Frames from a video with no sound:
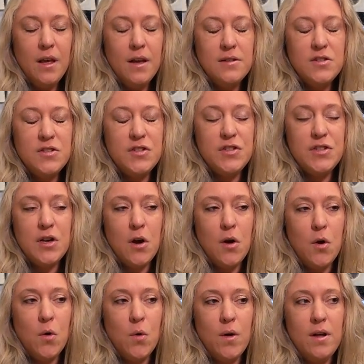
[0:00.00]

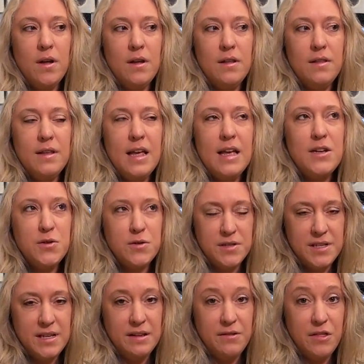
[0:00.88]
So the
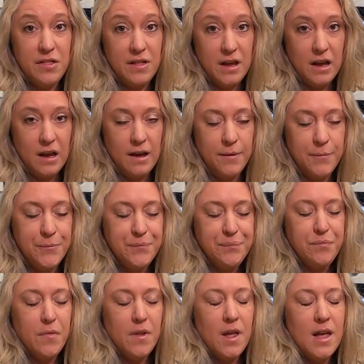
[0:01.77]
interesting thing
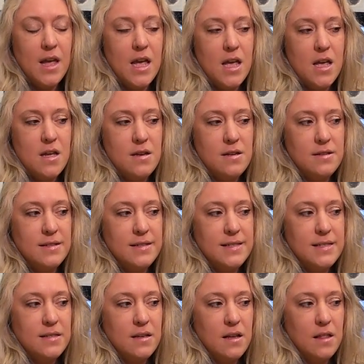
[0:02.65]

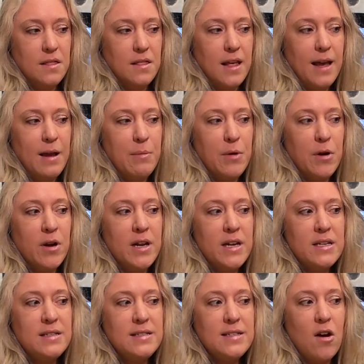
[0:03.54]
is
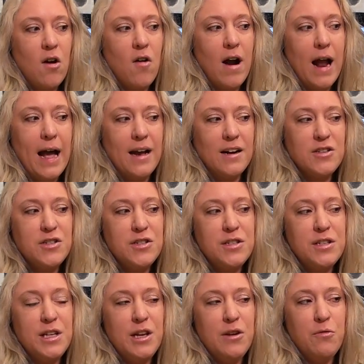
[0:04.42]
libraries are
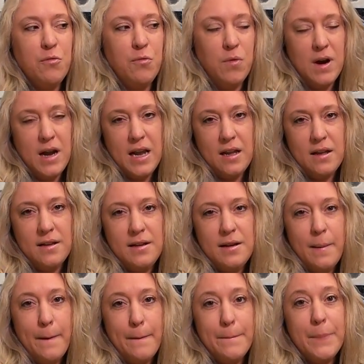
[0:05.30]
actually
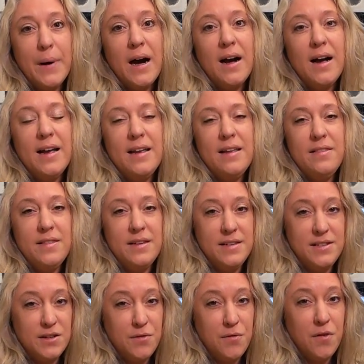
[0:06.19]
ran by the
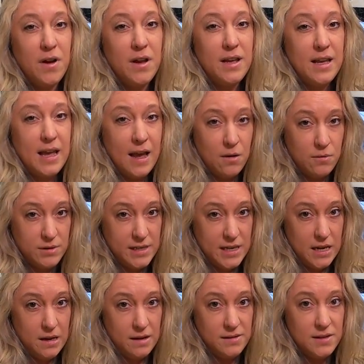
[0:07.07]
different
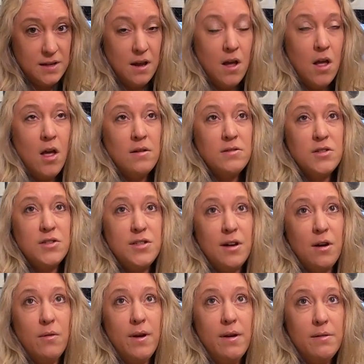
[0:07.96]
counties.
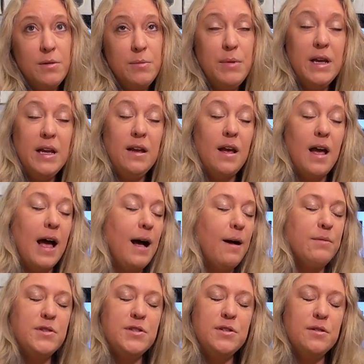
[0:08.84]
So it would be
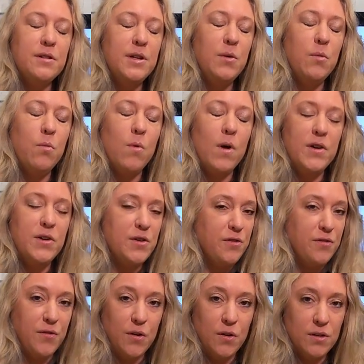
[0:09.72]
absolutely
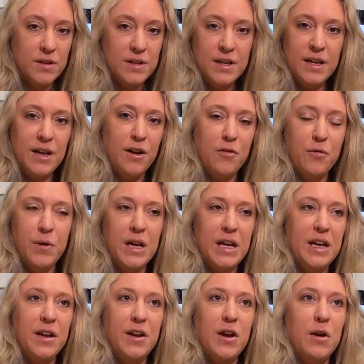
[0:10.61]
wonderful if
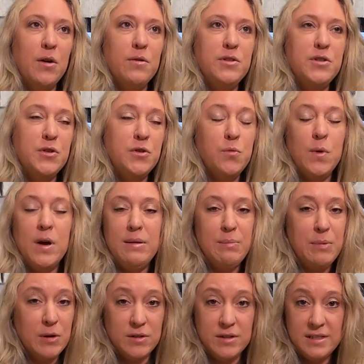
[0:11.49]
we could go to
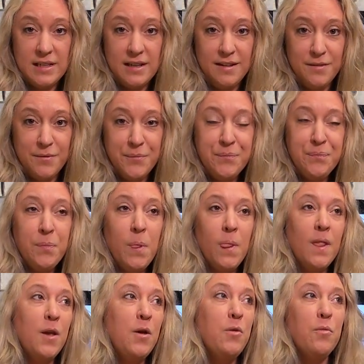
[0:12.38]
one person
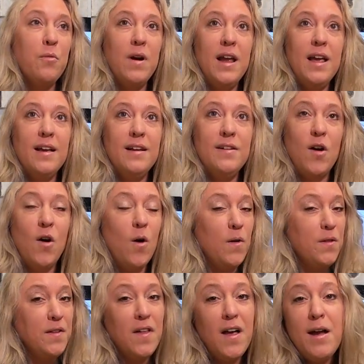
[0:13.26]
who ran
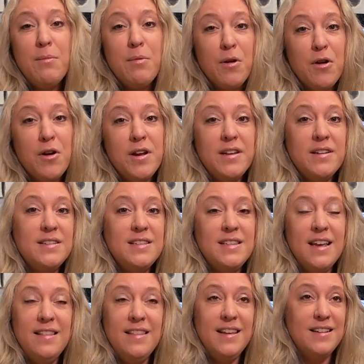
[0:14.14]
all the
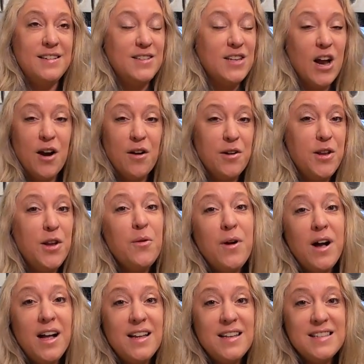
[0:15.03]
libraries in the entire
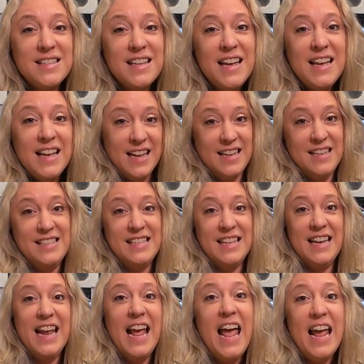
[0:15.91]
US and
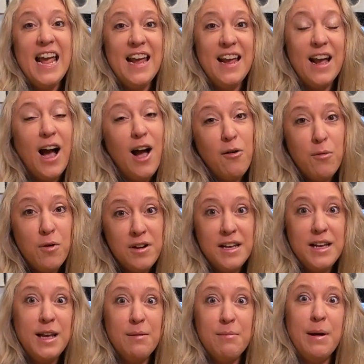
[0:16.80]
said, hey, I
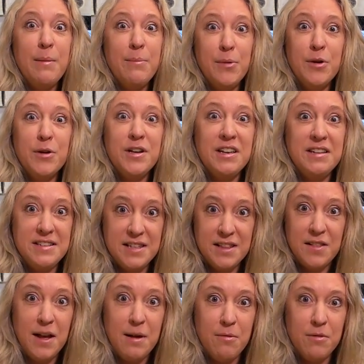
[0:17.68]
want to get my book into
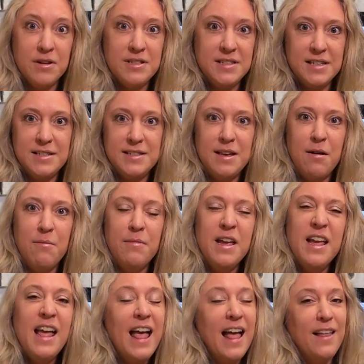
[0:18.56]
the library system.
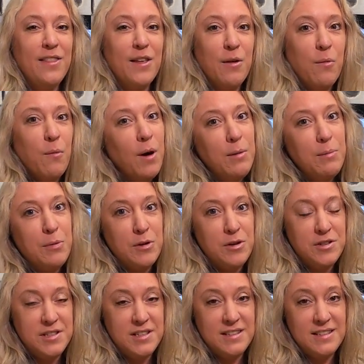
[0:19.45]
And that one
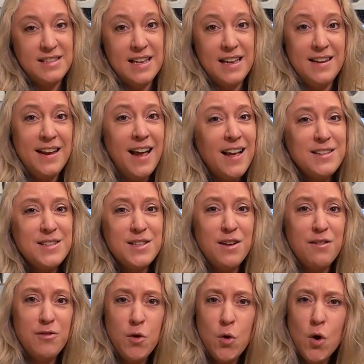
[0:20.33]
person said, yes,
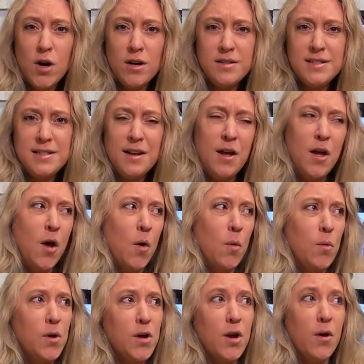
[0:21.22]
of course,
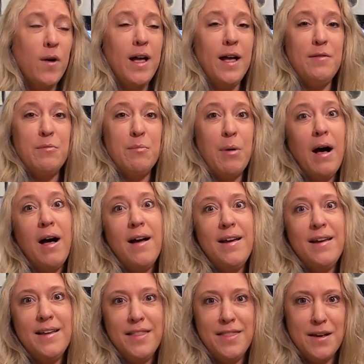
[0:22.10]
we'll go ahead and
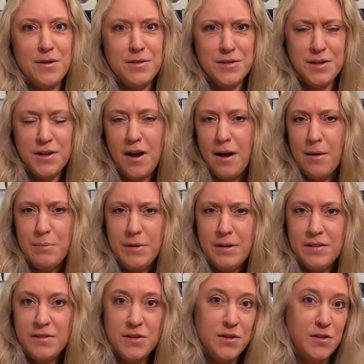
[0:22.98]
buy 1,000
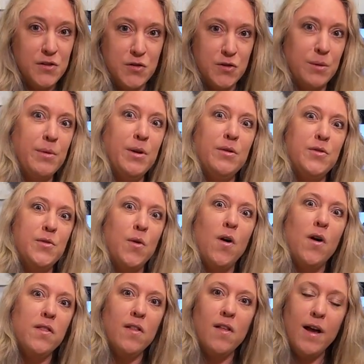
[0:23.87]
copies to distribute to
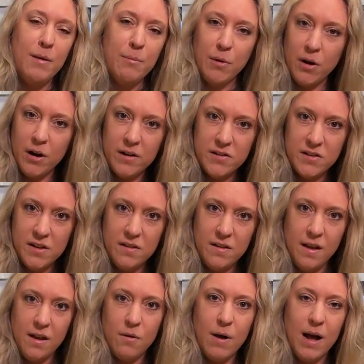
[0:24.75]
all the libraries in
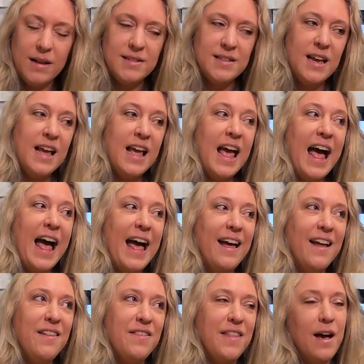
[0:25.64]
the US.
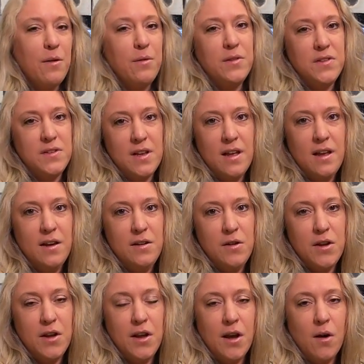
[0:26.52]
And that was it, and
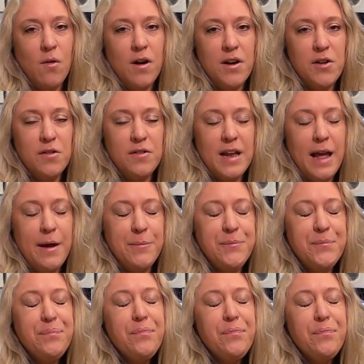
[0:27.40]
you could go on your day.